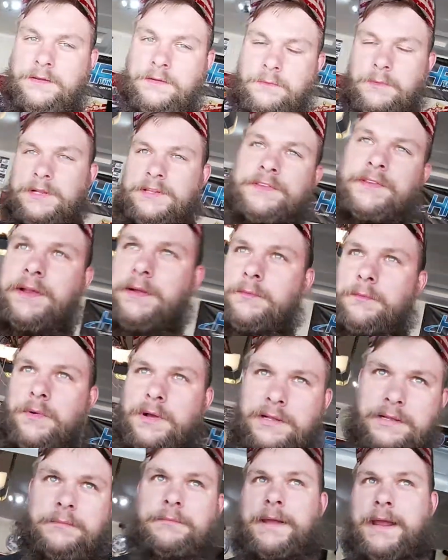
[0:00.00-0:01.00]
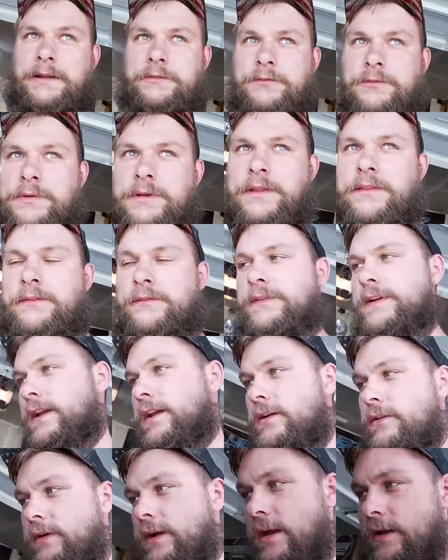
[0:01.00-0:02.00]
What's up? Welcome back to another
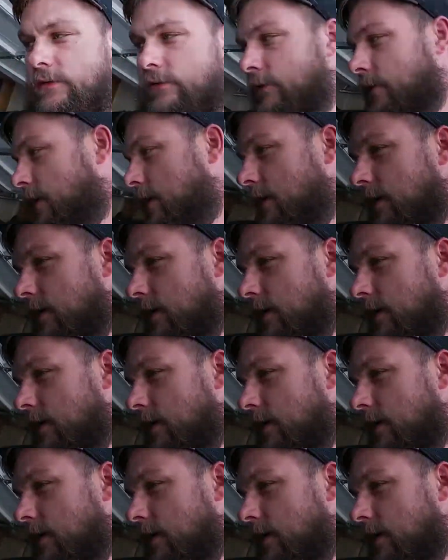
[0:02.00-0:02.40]
video, guys.